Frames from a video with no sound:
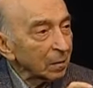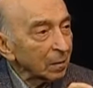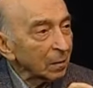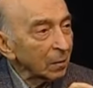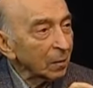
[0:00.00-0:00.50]

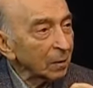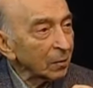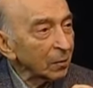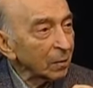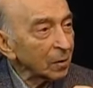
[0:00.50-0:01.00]
look at
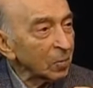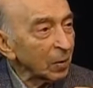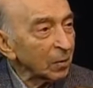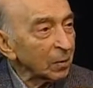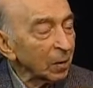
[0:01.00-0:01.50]
only a
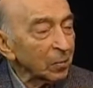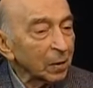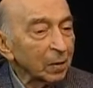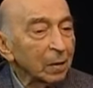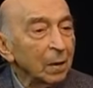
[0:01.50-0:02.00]
small
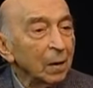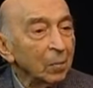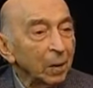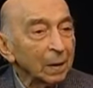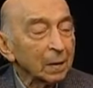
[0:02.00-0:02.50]
number,
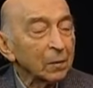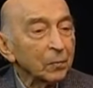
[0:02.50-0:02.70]
but